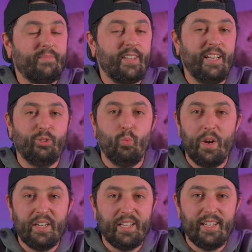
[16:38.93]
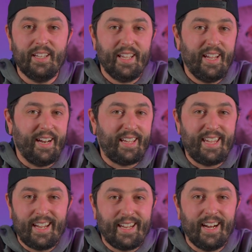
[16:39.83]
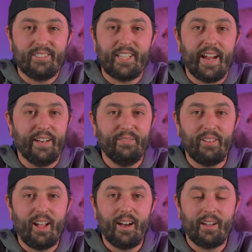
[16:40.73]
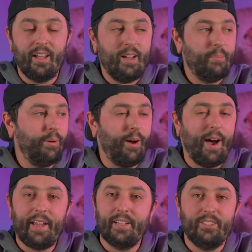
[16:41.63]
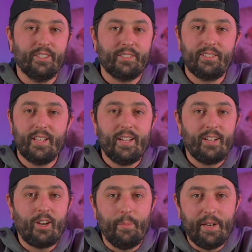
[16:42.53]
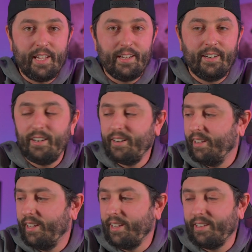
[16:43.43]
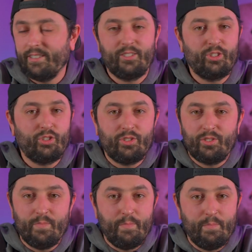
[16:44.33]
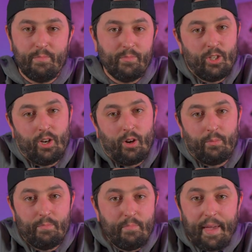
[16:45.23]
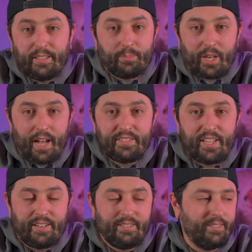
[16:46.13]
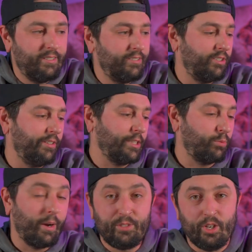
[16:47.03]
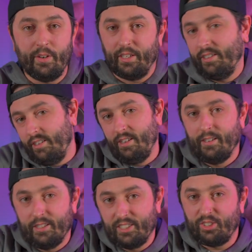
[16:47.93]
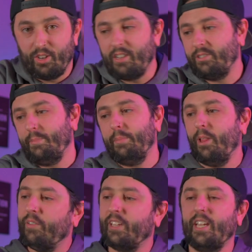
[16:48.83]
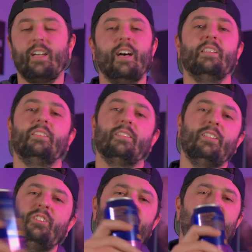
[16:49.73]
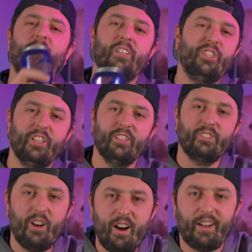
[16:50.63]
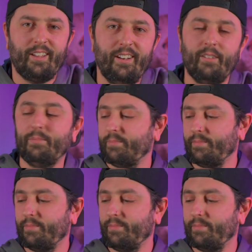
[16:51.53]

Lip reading: and it's windy and I can't get outside and vlog, but I can just come in here and, you know, make some content. So that's what I'm doing. You know, this is awesome. I'm loving it, guys. Let's just fucking chill and talk, you know?